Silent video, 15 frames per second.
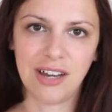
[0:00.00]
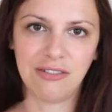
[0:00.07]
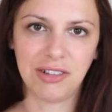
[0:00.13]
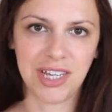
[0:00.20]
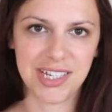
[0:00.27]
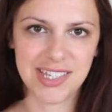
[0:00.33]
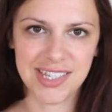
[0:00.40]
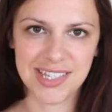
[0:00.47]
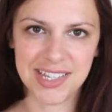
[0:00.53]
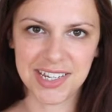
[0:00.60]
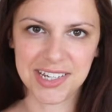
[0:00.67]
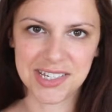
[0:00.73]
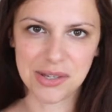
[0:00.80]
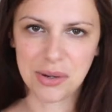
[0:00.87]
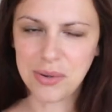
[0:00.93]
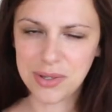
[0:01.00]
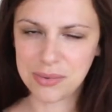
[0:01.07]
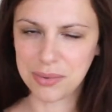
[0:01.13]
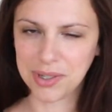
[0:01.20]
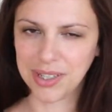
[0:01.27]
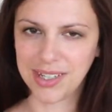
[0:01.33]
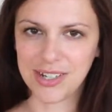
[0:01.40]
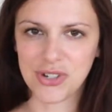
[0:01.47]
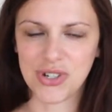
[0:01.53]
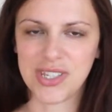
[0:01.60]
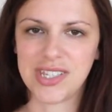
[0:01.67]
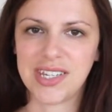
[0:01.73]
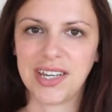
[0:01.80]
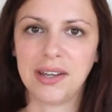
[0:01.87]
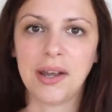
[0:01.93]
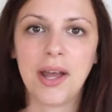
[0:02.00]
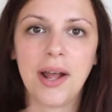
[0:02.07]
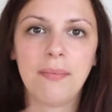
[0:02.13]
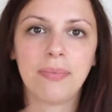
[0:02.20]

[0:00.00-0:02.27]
of licensing is always really interesting,